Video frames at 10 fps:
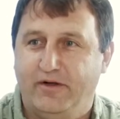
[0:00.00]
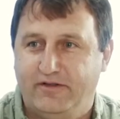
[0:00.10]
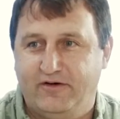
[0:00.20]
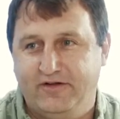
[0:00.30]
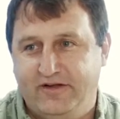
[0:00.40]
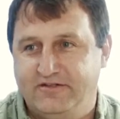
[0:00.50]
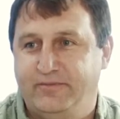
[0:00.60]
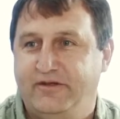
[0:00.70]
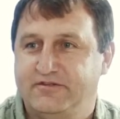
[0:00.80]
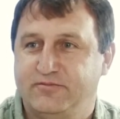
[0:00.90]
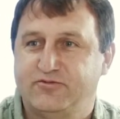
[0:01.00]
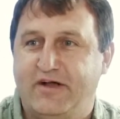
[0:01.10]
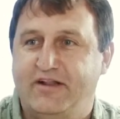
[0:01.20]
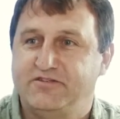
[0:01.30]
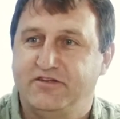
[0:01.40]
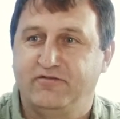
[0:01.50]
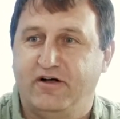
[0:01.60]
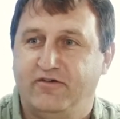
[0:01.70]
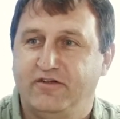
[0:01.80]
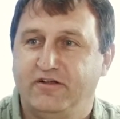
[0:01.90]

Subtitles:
But there needs to be some strategy involved.